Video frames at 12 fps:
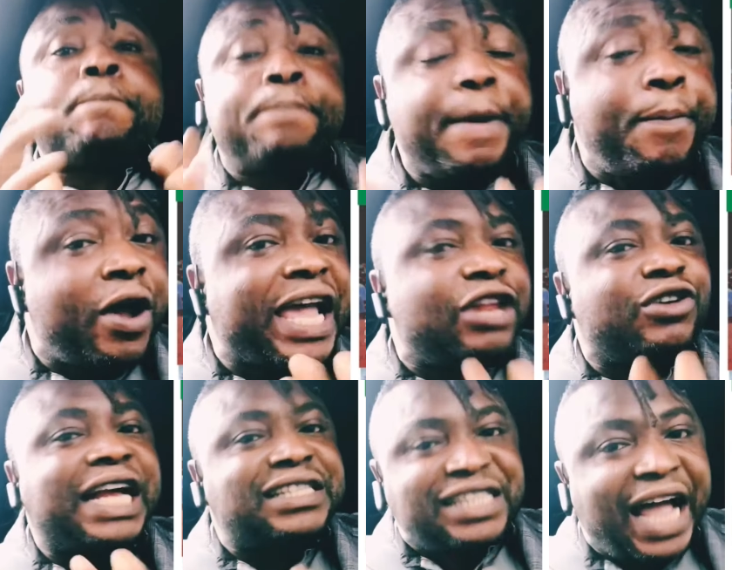people can
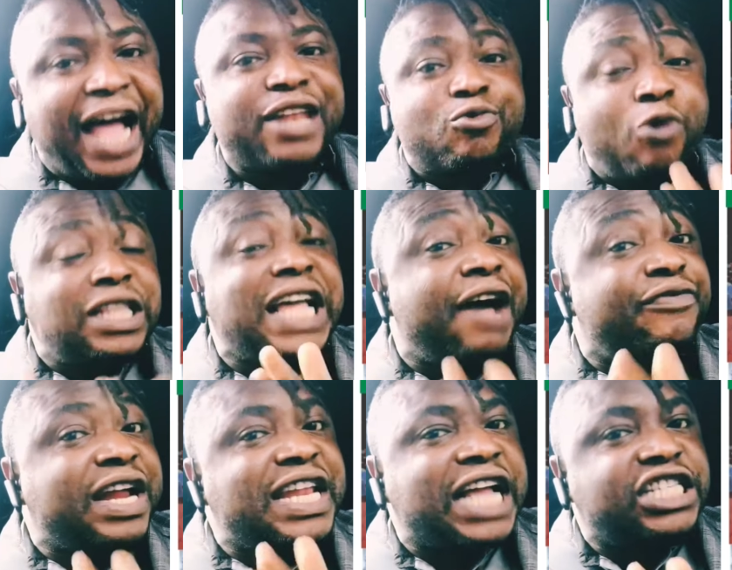understand what
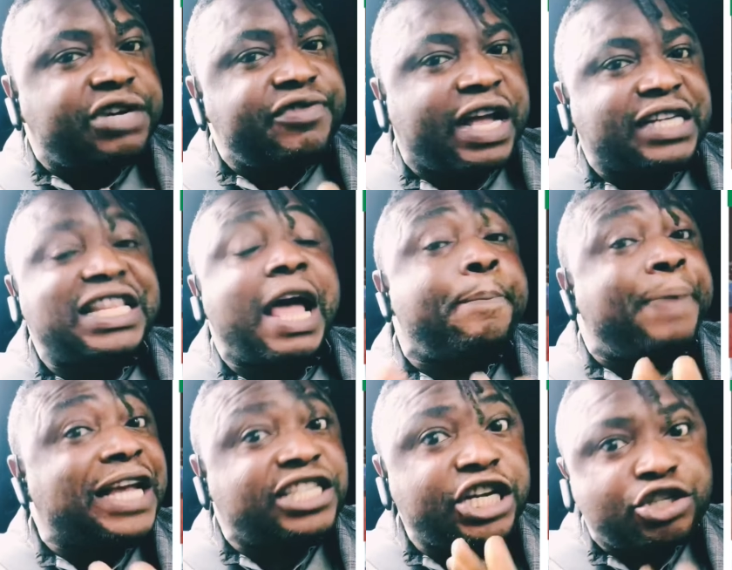average Nigerians they are
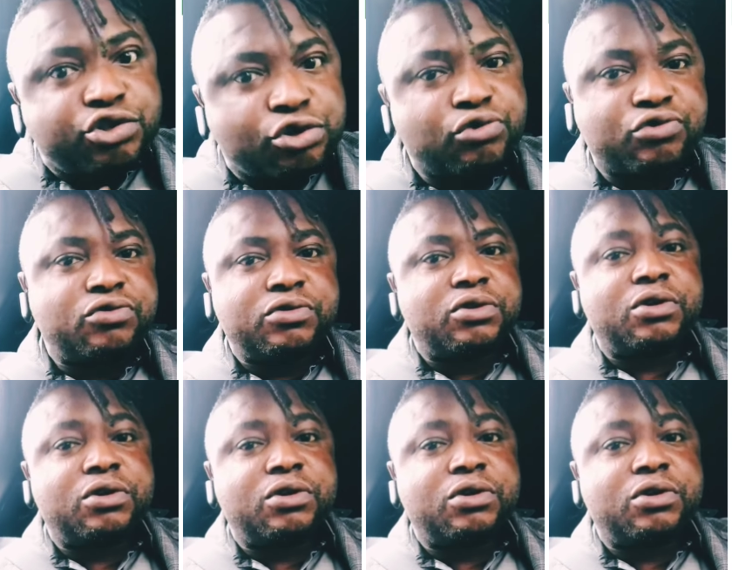passing through